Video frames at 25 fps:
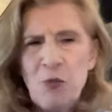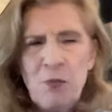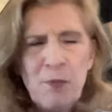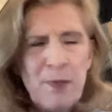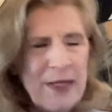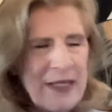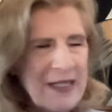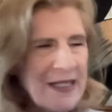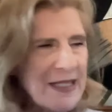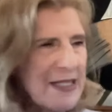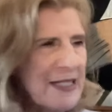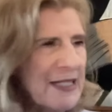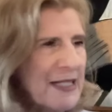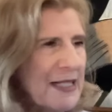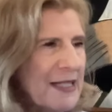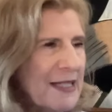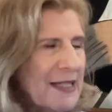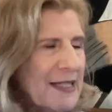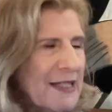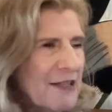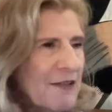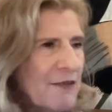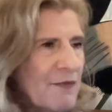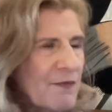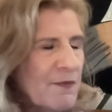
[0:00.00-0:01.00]

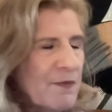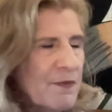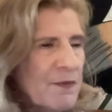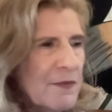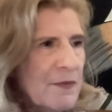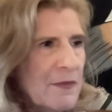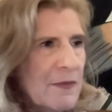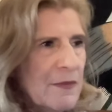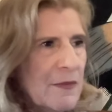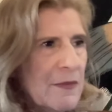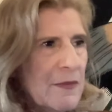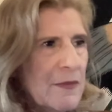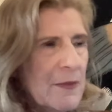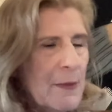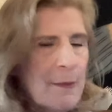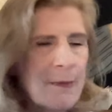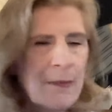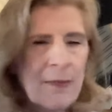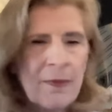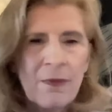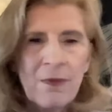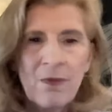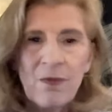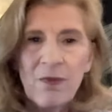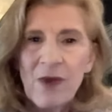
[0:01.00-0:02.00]
business
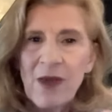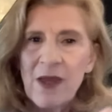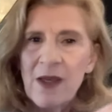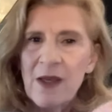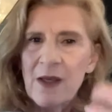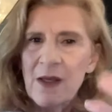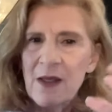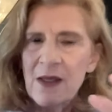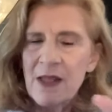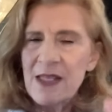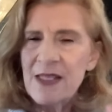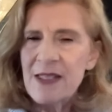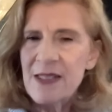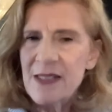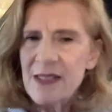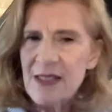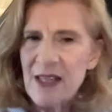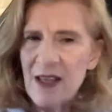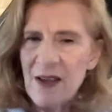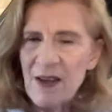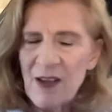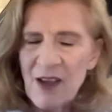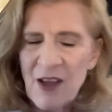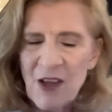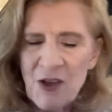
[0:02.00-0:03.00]
this
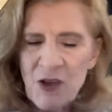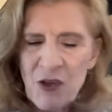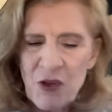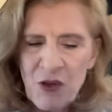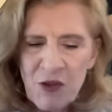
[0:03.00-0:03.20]
uh,